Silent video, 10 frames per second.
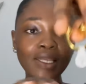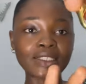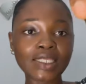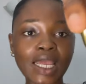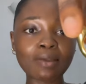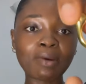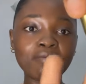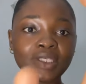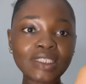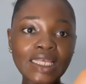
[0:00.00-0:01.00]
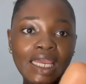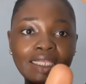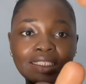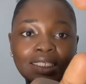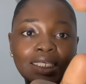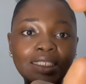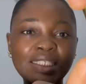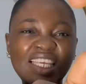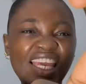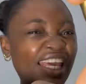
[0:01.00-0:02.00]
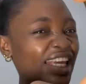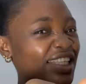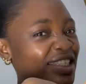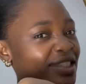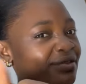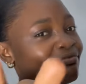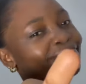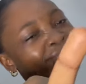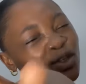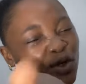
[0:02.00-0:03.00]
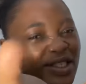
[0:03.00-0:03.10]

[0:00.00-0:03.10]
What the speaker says: my ring size is 8 or